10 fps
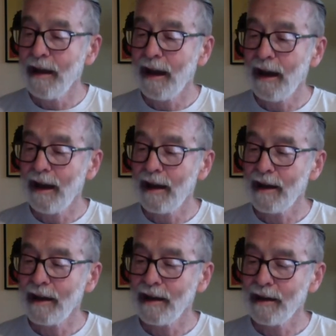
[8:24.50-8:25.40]

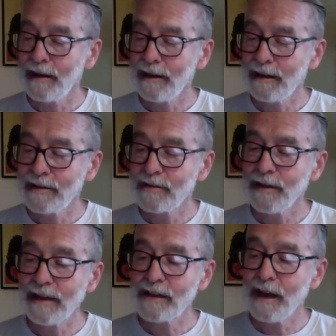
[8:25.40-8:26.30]
So
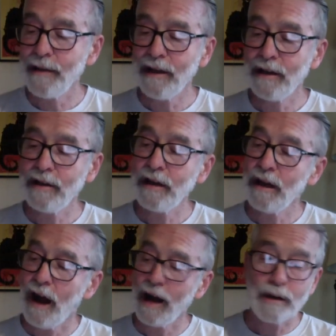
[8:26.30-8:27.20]
that's coming
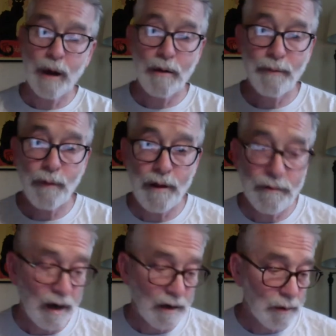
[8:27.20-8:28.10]
October 4th
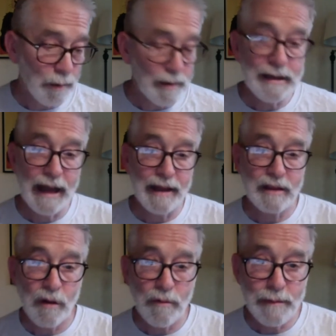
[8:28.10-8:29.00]
through October 10th.
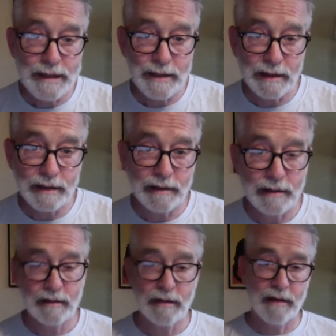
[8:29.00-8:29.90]
Don't miss it.
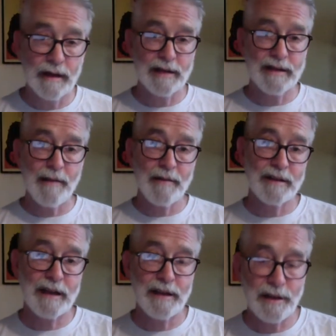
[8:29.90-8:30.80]
You got time to
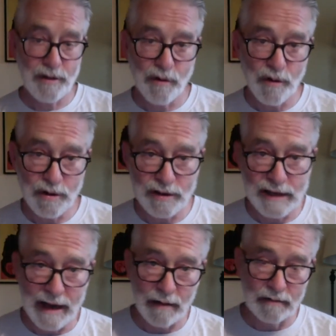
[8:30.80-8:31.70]
send in your orders
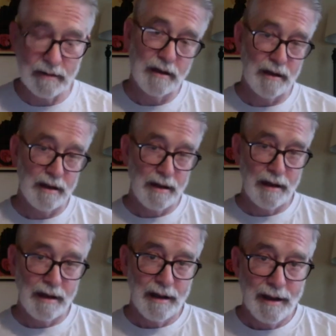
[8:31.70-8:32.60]
now.
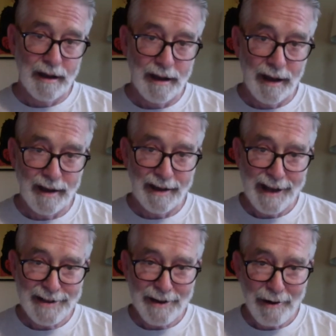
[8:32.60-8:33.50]
And
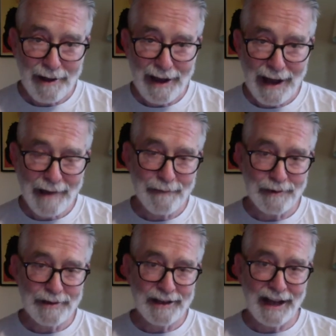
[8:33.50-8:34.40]
that's all I have for
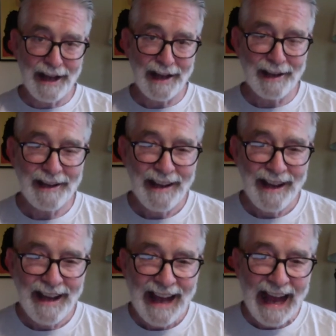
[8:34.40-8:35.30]
today.
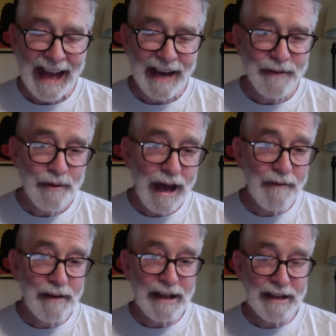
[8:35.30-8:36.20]
And if you
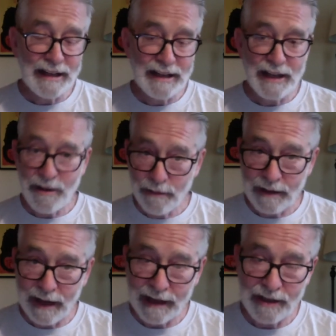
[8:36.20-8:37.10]
have anything that you would
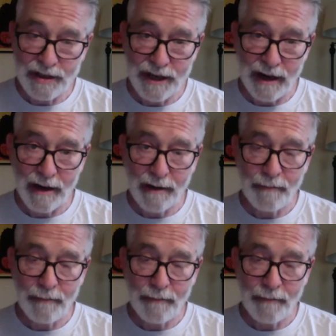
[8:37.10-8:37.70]
like to share,